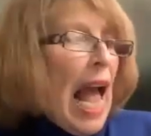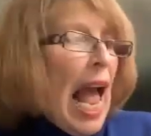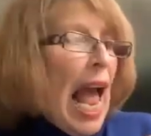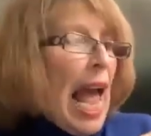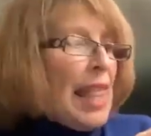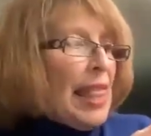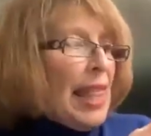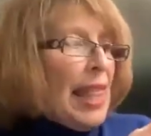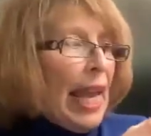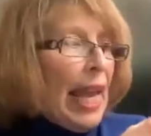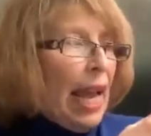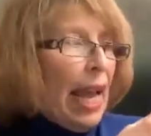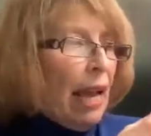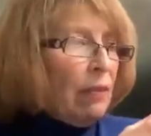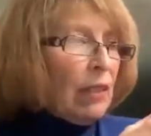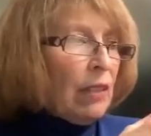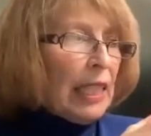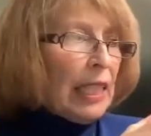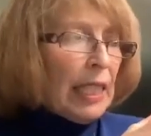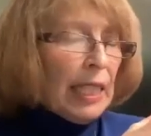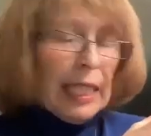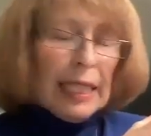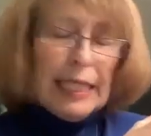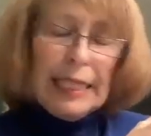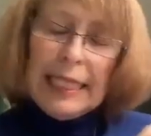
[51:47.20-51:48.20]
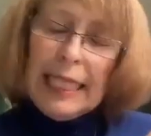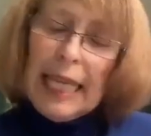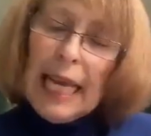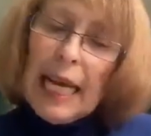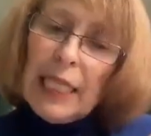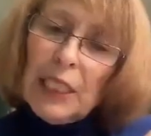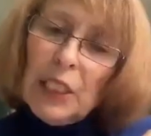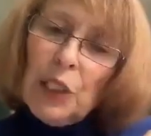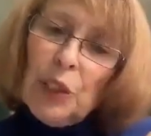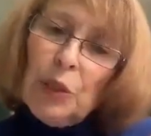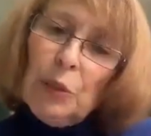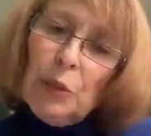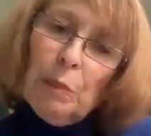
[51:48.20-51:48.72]
and they have an
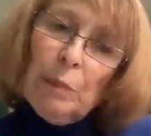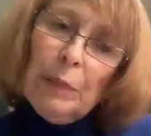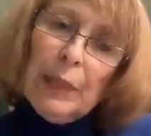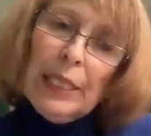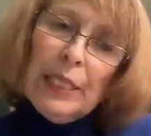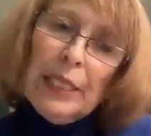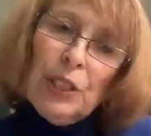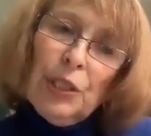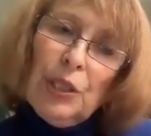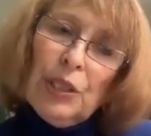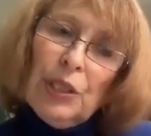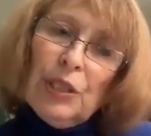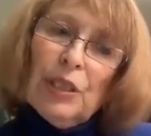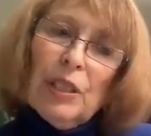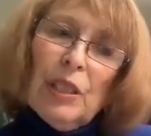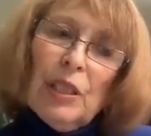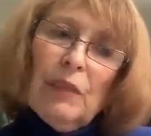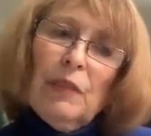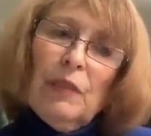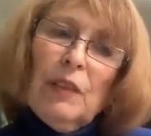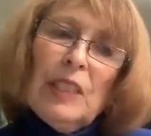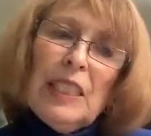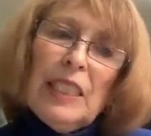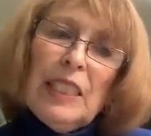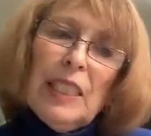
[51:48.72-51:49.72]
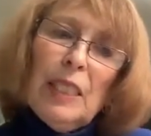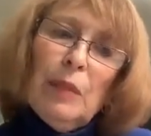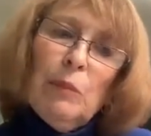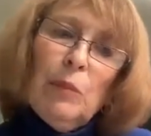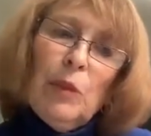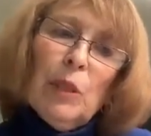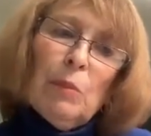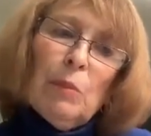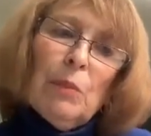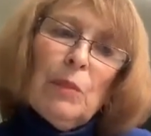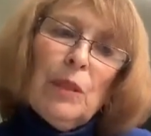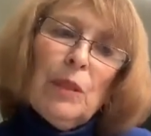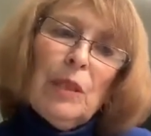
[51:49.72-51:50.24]
exacerbation of the
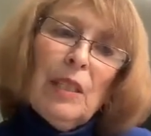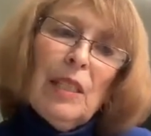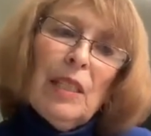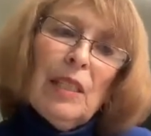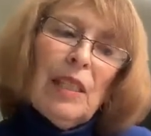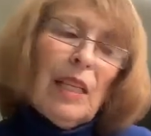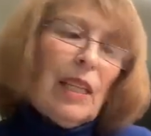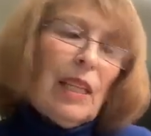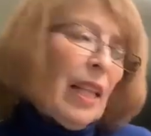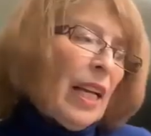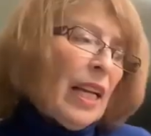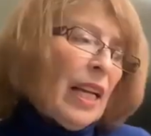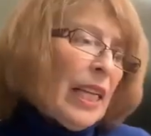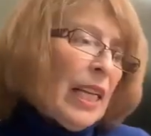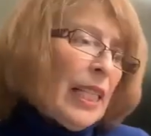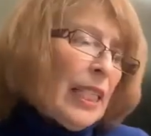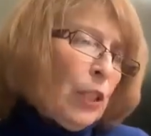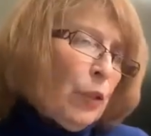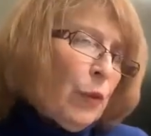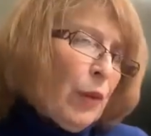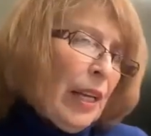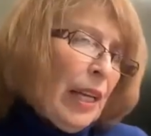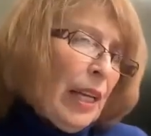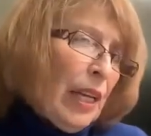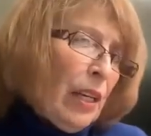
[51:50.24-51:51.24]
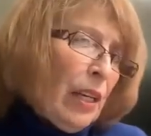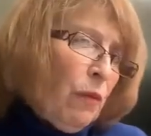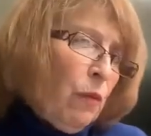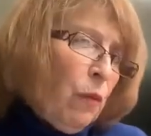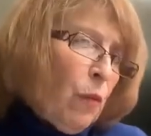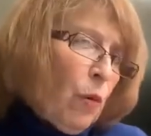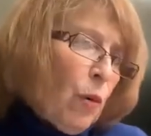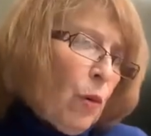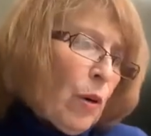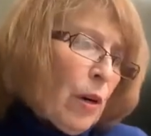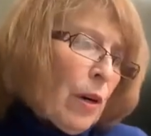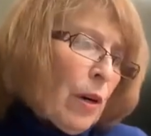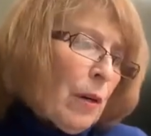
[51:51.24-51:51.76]
symptoms that they're getting treated
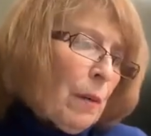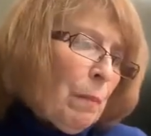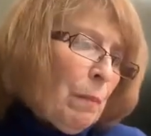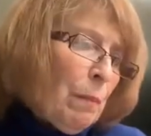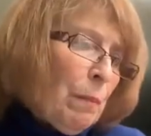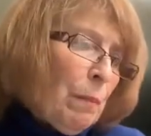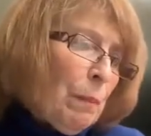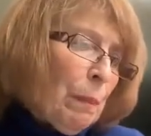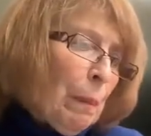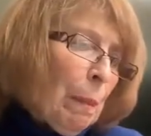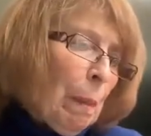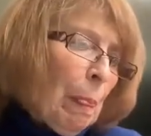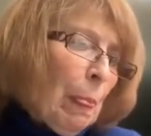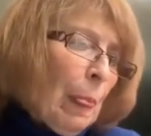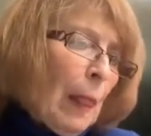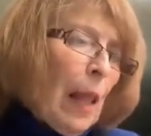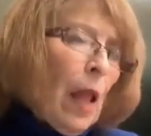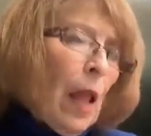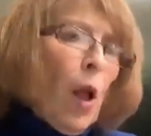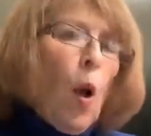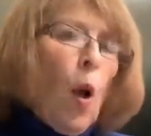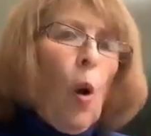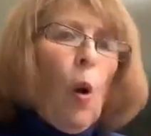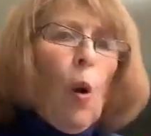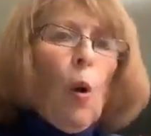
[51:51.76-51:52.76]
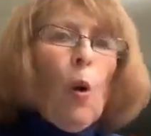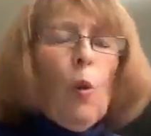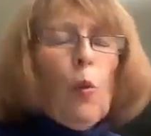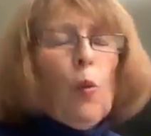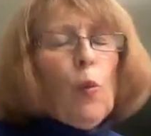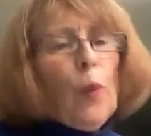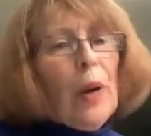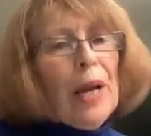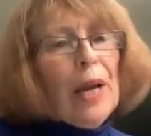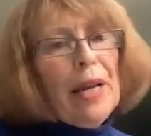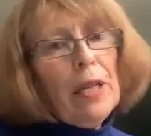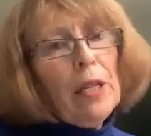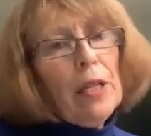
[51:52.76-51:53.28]
for.
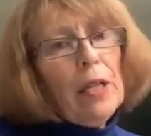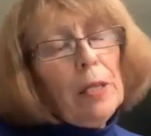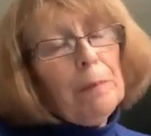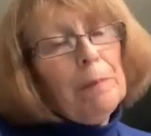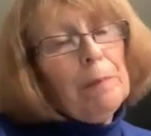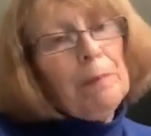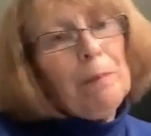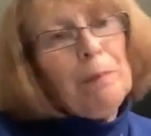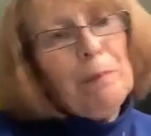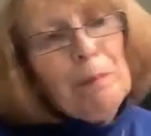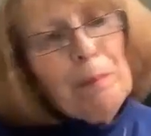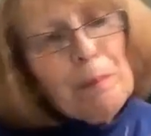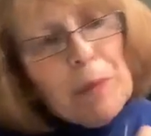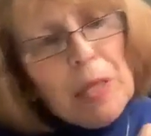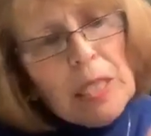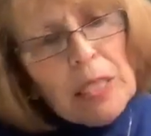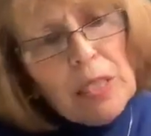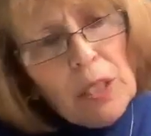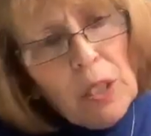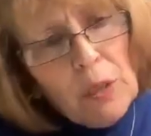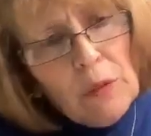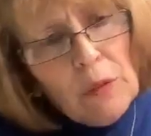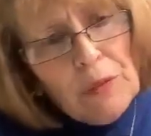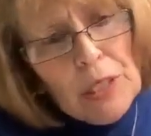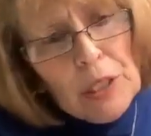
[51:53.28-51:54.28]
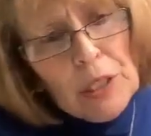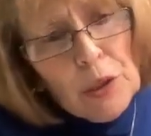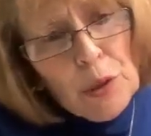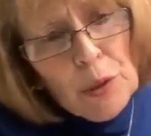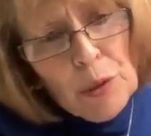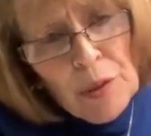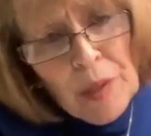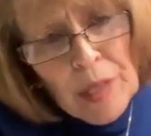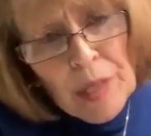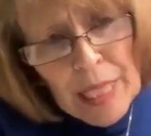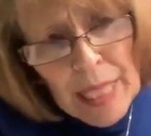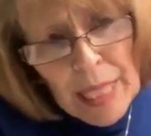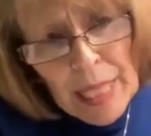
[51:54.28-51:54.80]
Well, so if you're
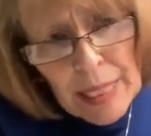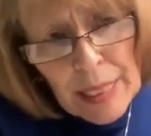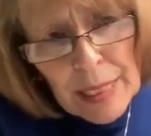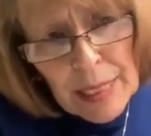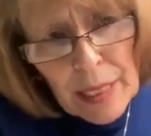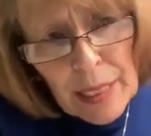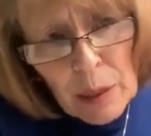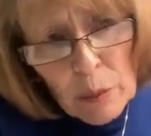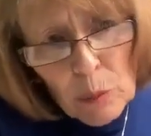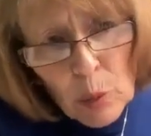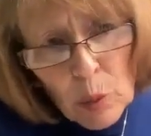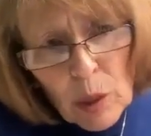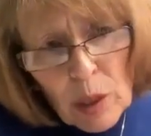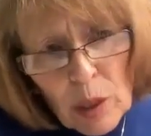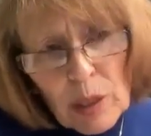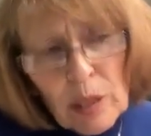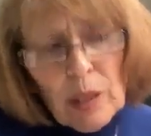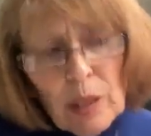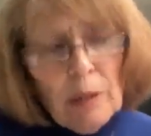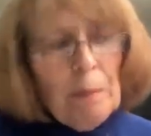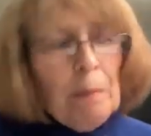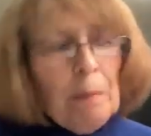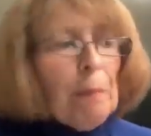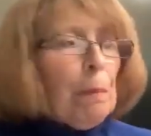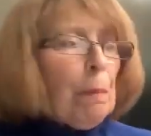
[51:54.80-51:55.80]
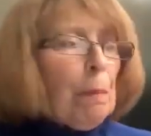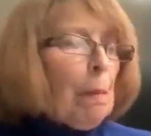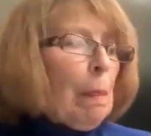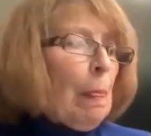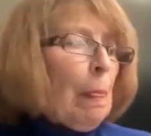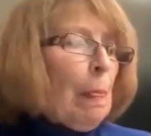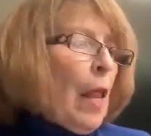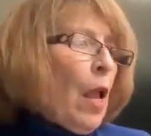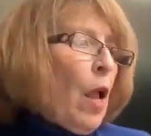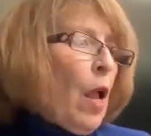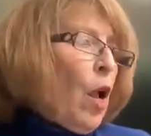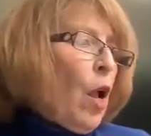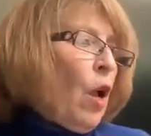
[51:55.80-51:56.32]
treating someone
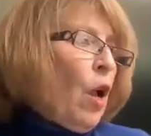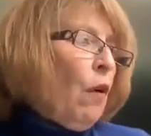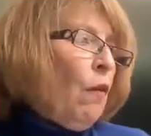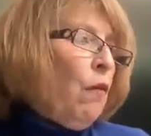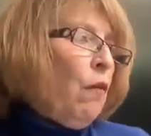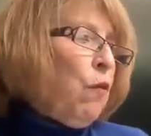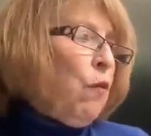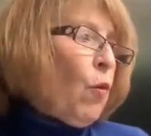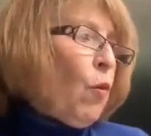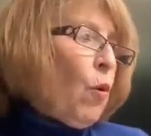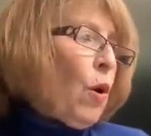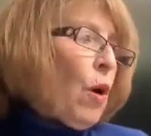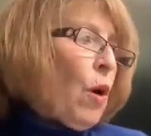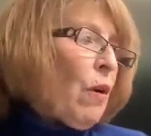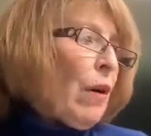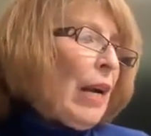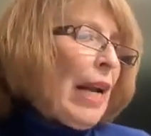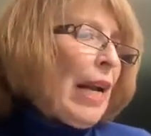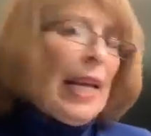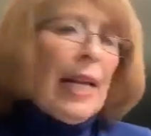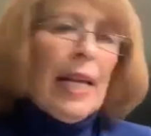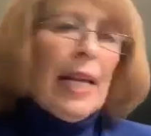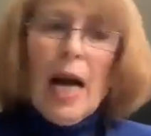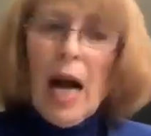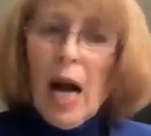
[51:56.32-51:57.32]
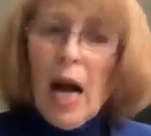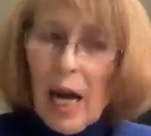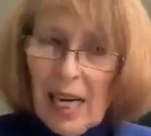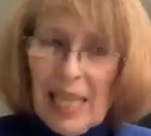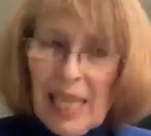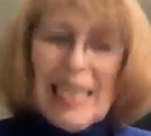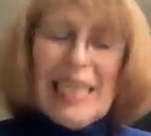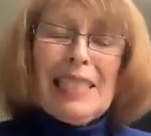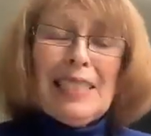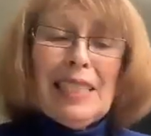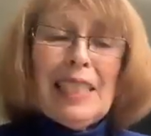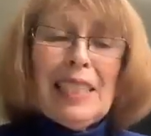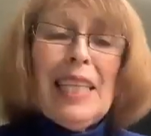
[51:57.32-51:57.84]
for a
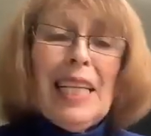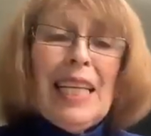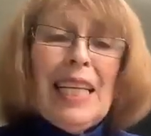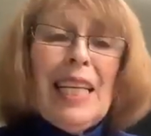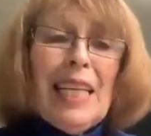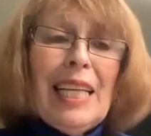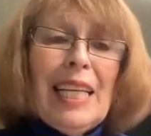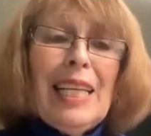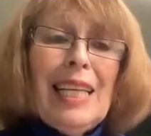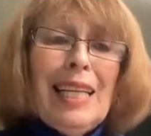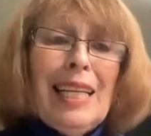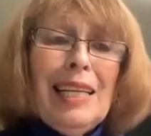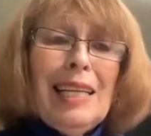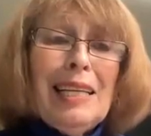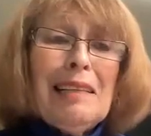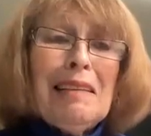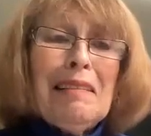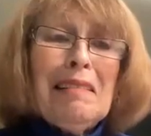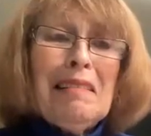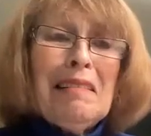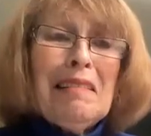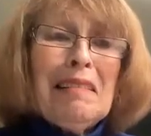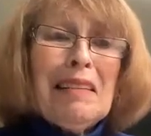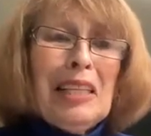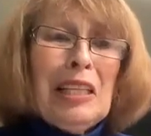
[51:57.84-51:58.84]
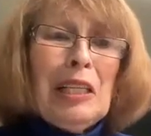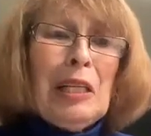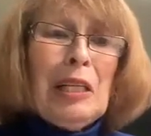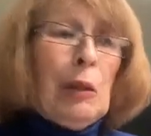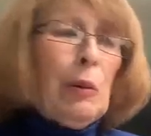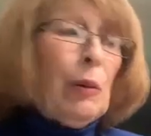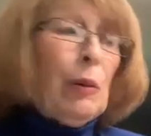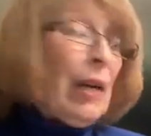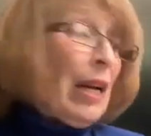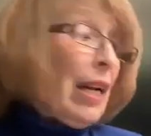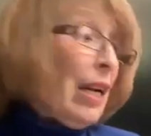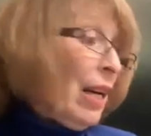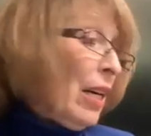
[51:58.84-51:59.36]
hot knee,
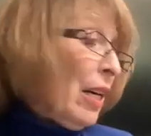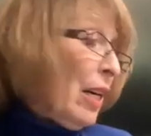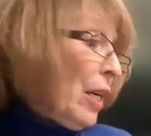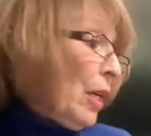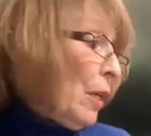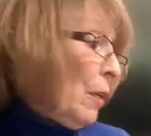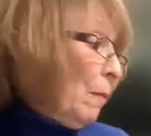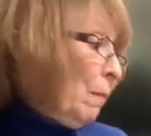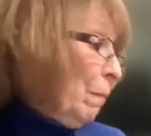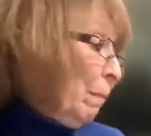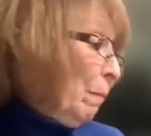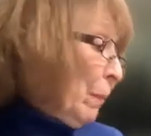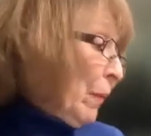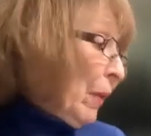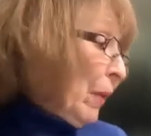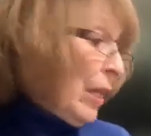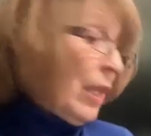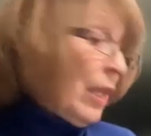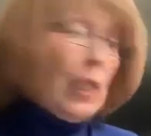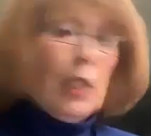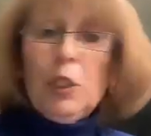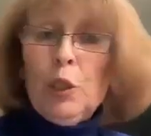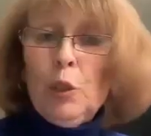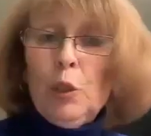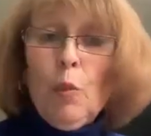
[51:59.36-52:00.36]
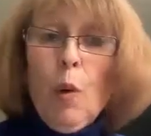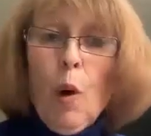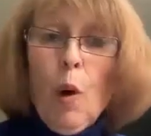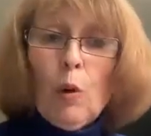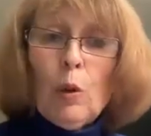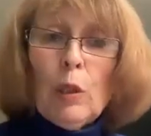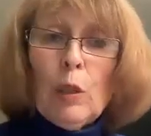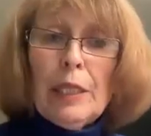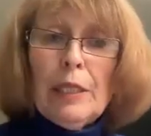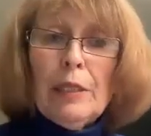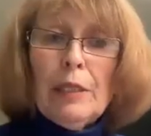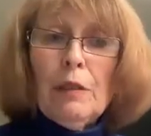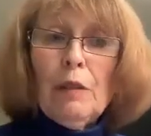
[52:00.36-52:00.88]
a
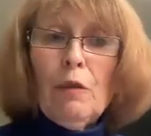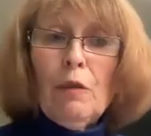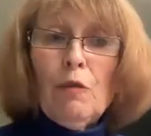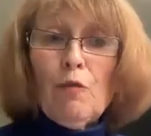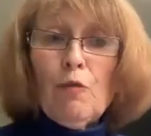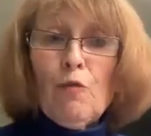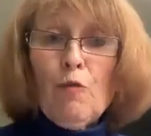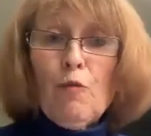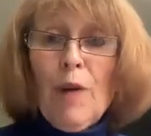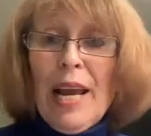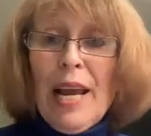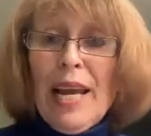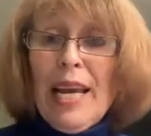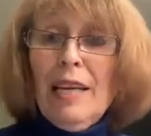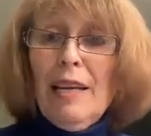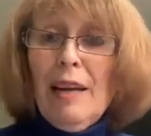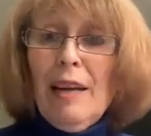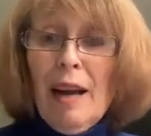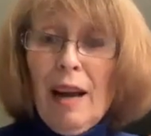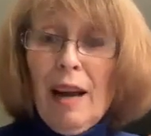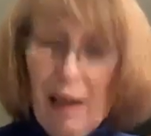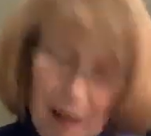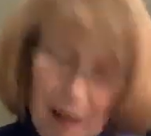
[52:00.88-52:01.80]
swollen, red,